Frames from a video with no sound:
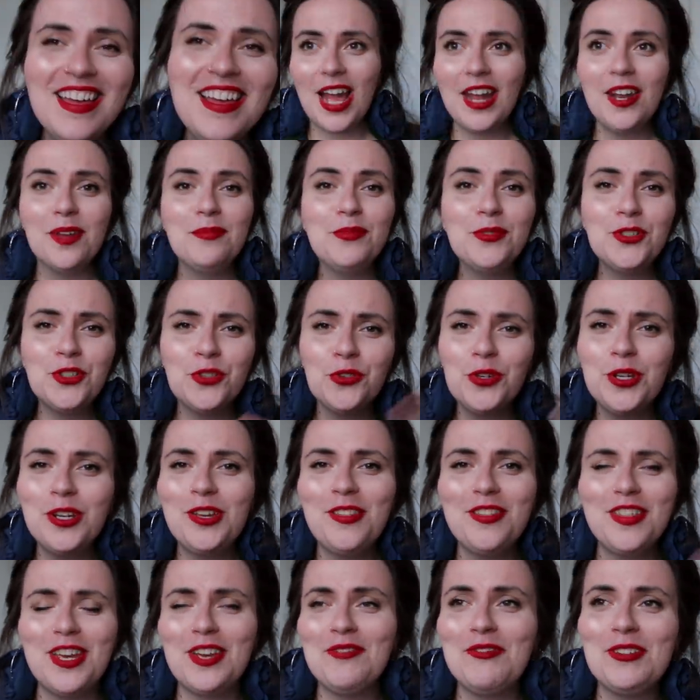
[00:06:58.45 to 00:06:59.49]
And I'm sure you
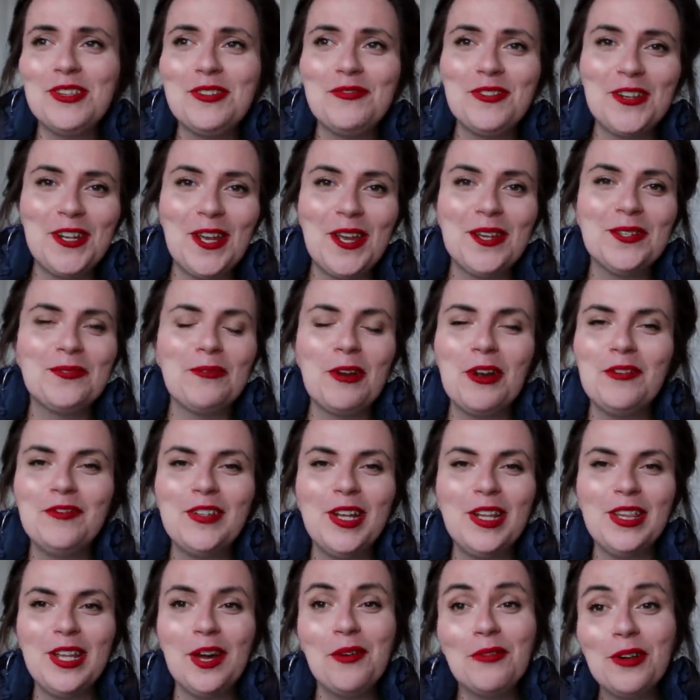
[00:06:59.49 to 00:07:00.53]
can think of other videos where I've
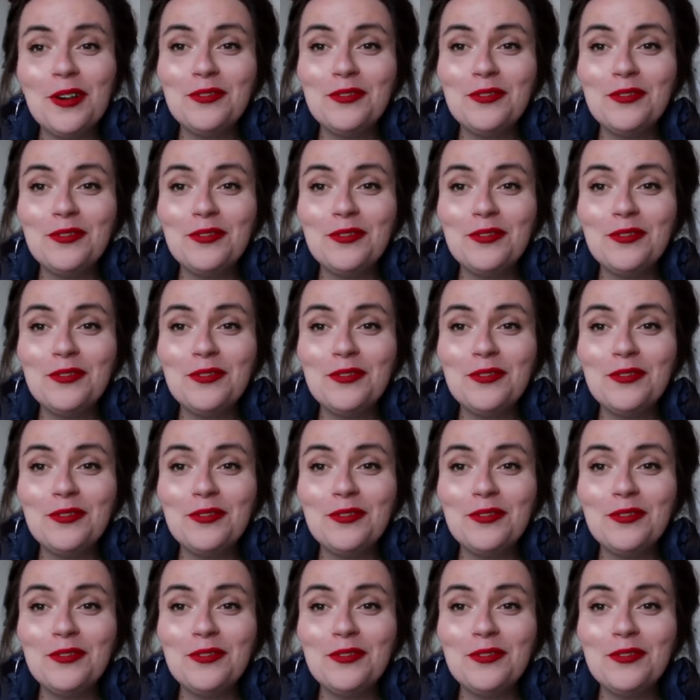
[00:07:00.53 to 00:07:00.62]
done that,